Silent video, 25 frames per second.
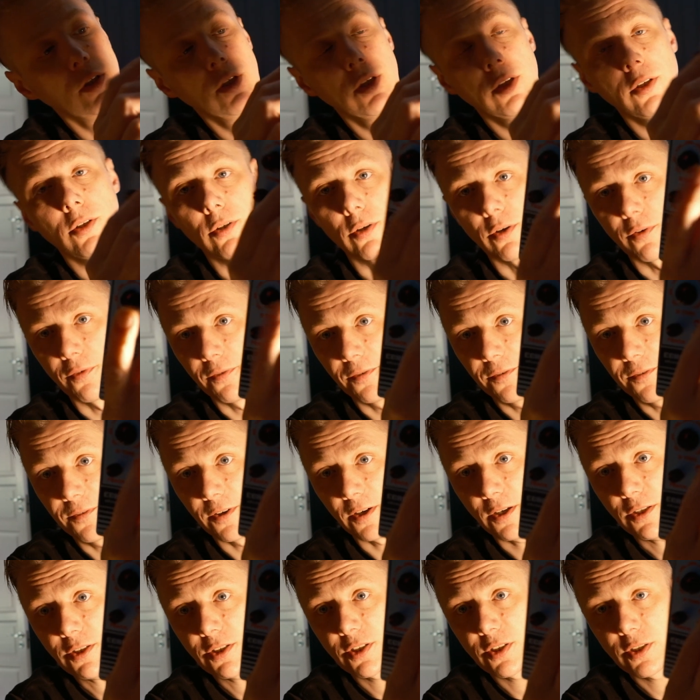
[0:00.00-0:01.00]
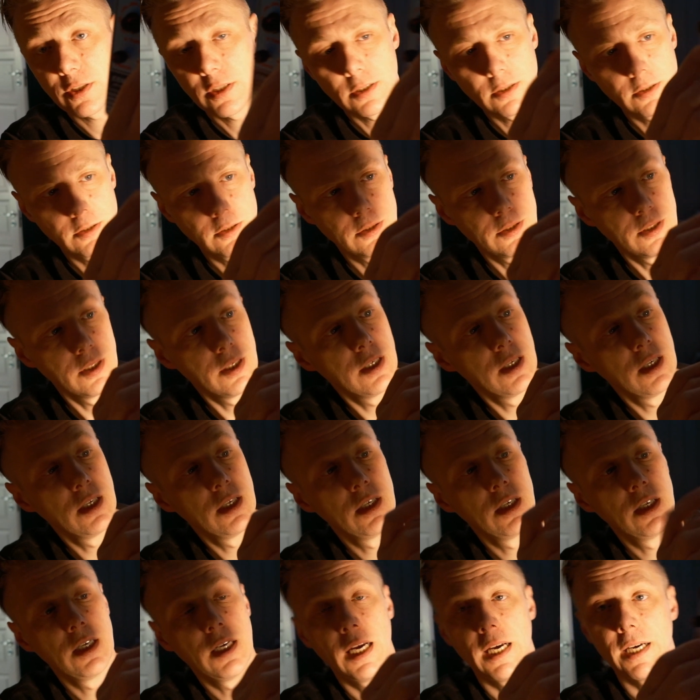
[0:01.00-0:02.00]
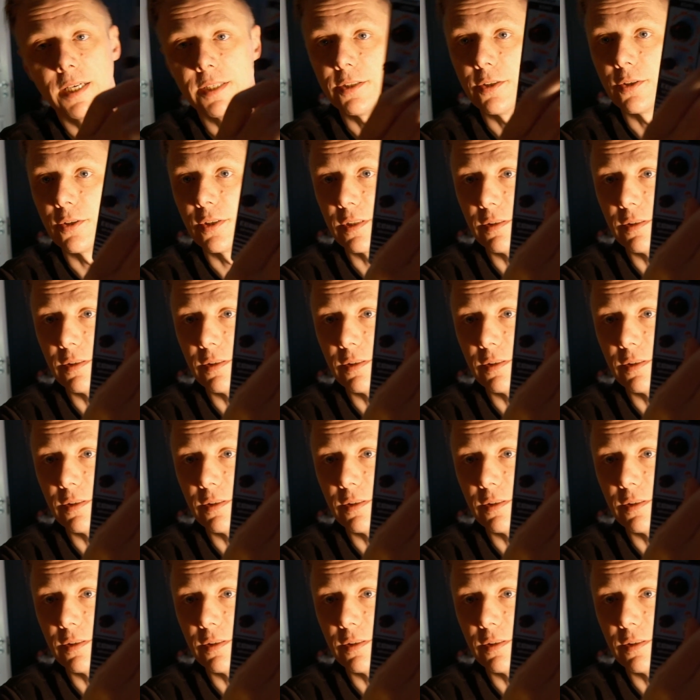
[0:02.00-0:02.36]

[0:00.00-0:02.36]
your fuzz, and your